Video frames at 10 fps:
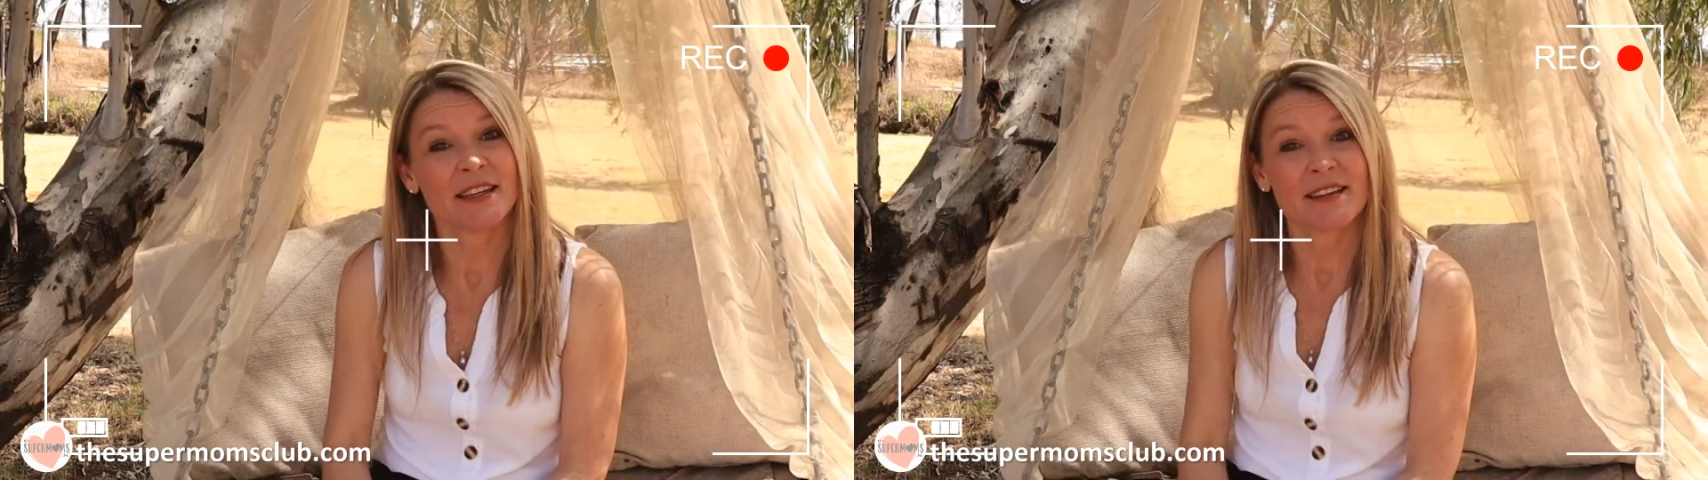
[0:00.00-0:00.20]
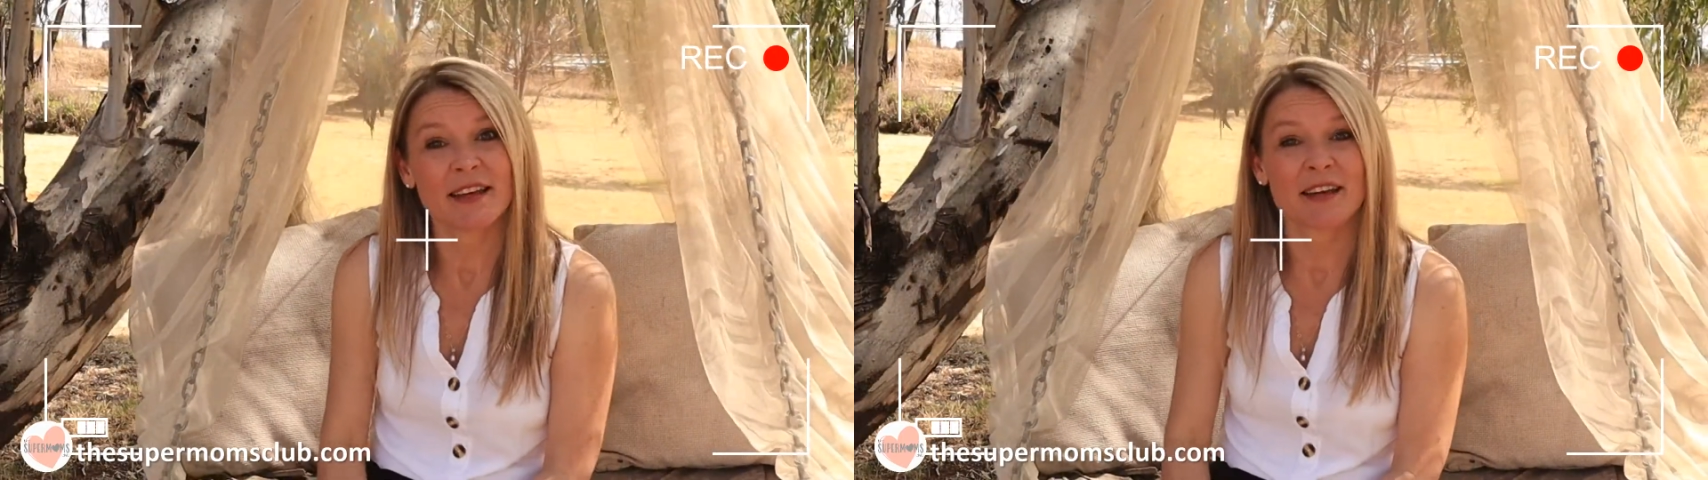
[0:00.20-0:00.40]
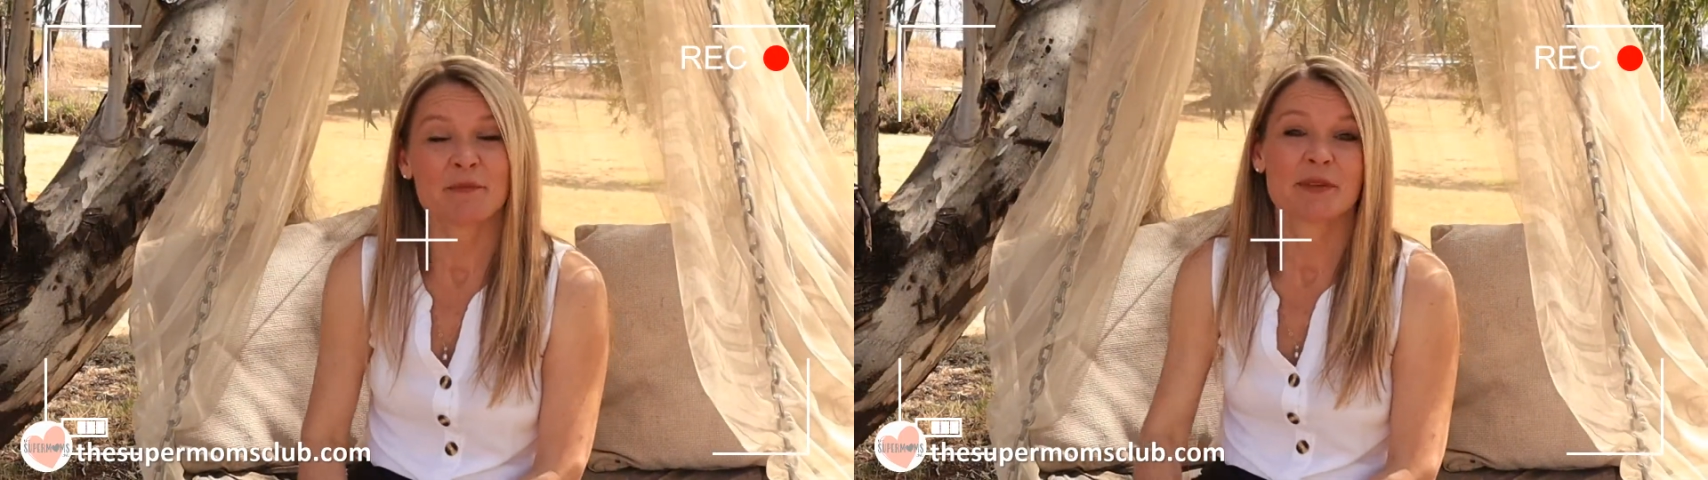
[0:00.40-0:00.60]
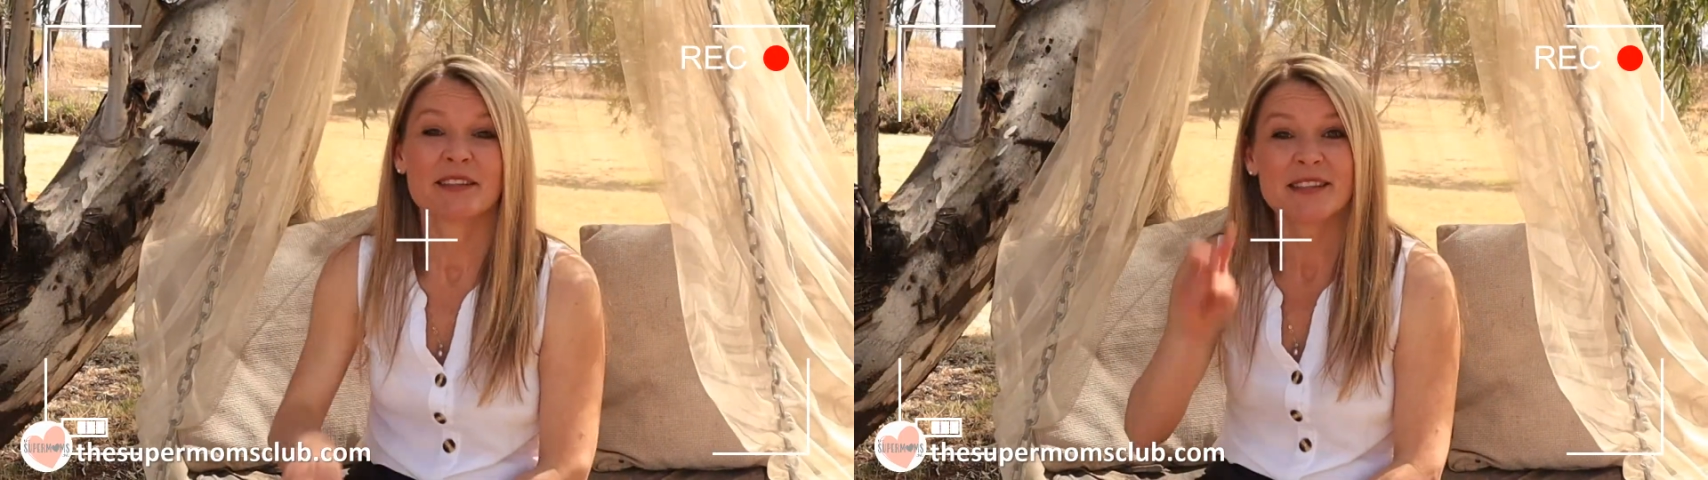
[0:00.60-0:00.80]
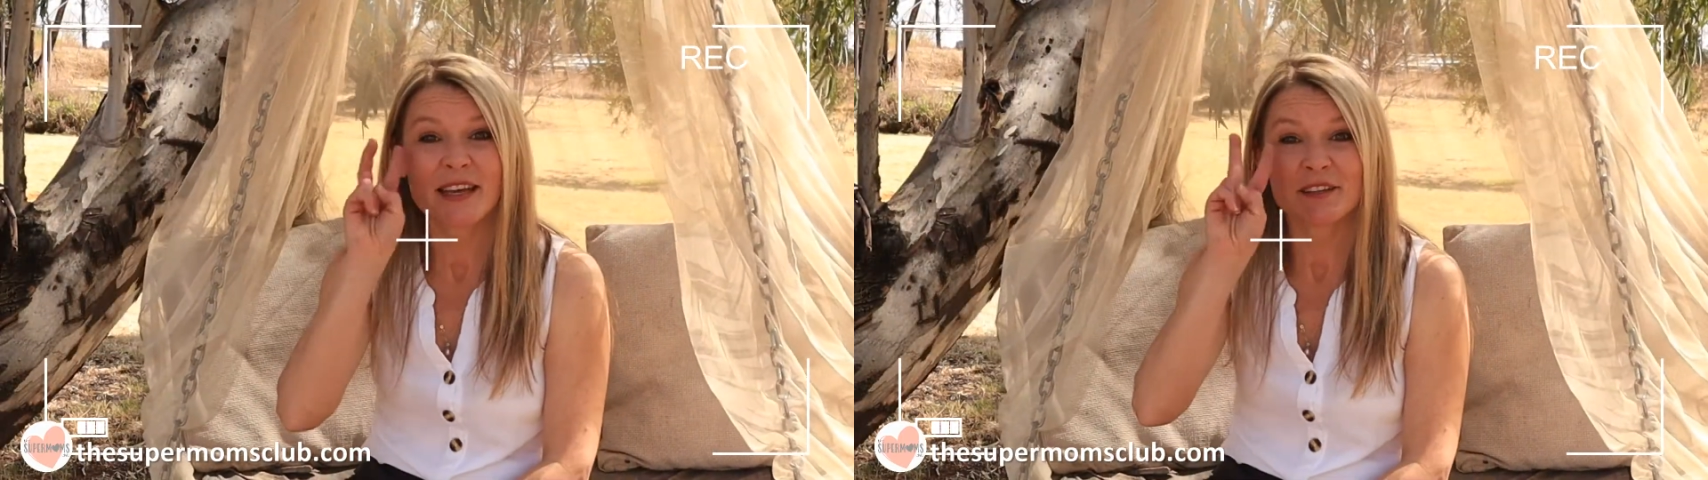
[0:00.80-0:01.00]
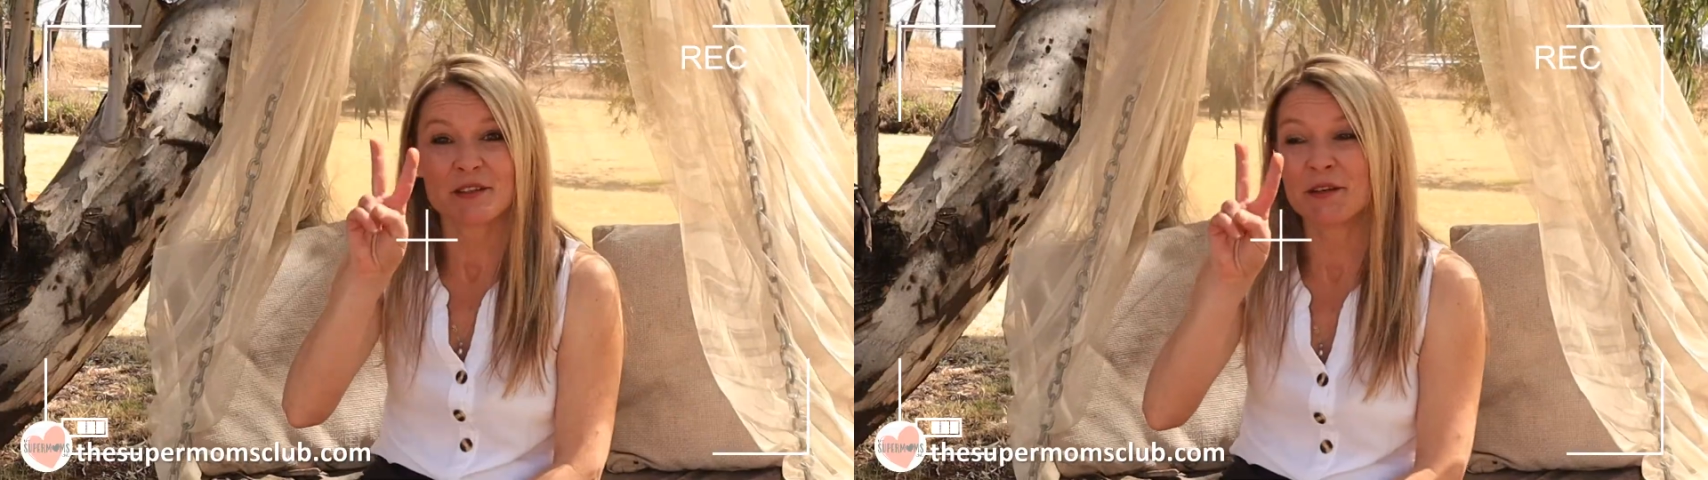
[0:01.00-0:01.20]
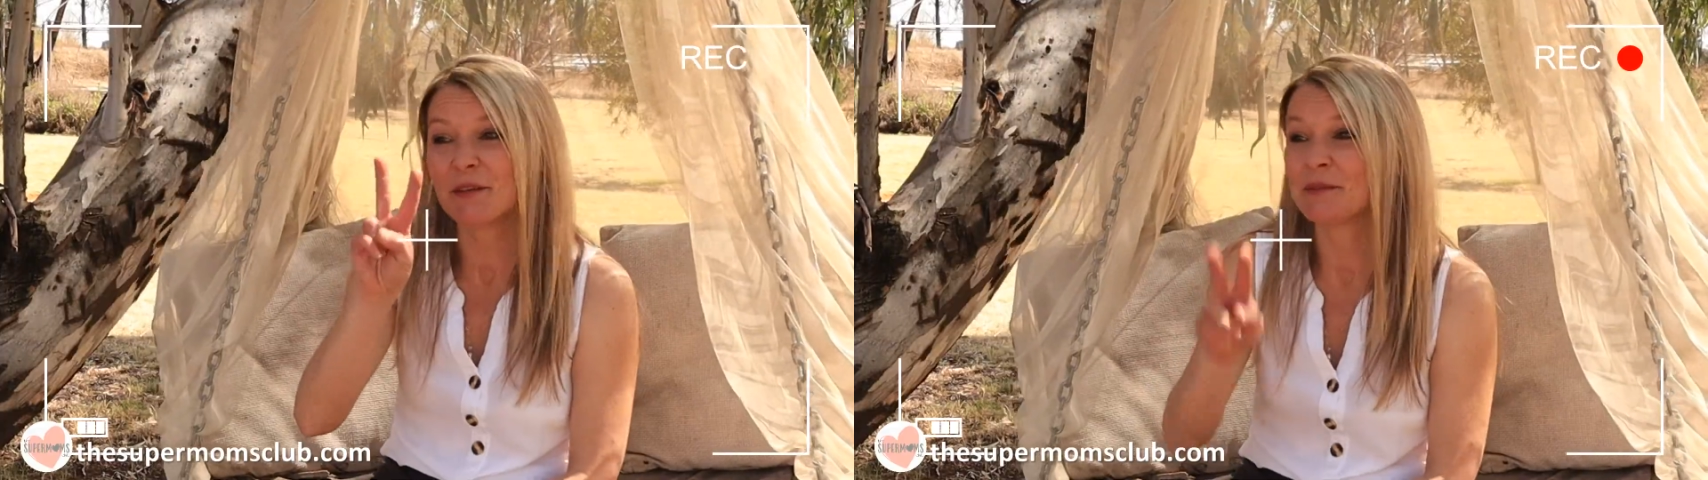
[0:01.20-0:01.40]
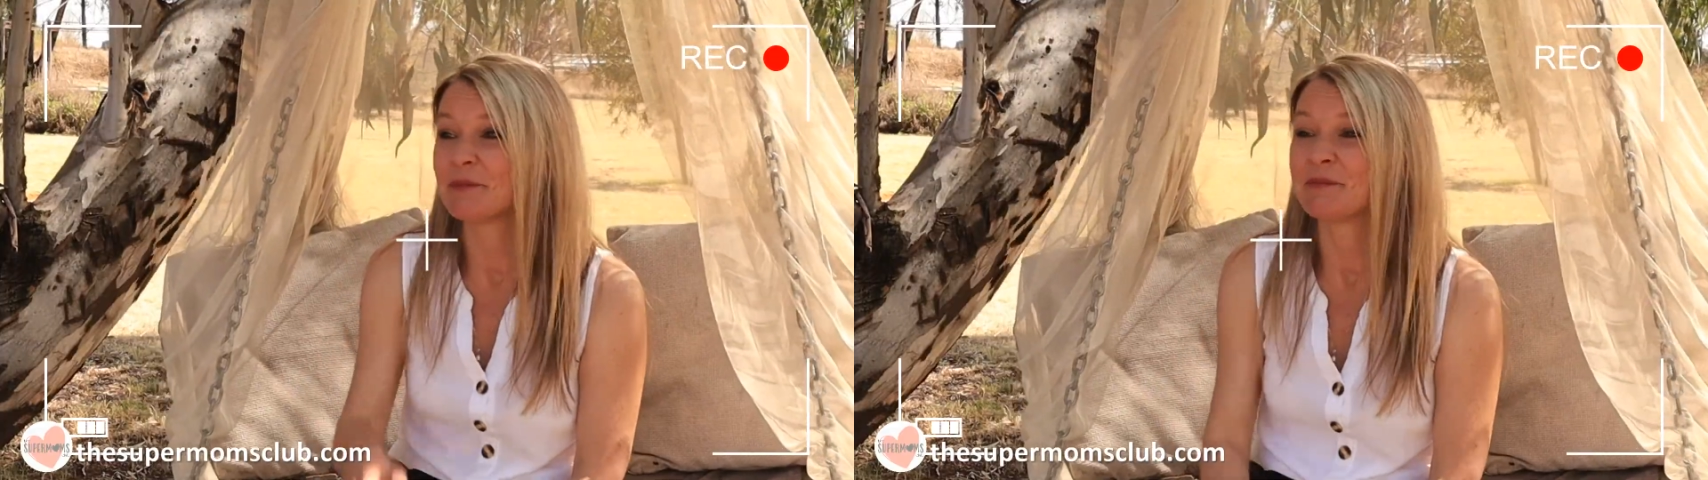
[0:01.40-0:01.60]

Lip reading: eat that up. Take 2.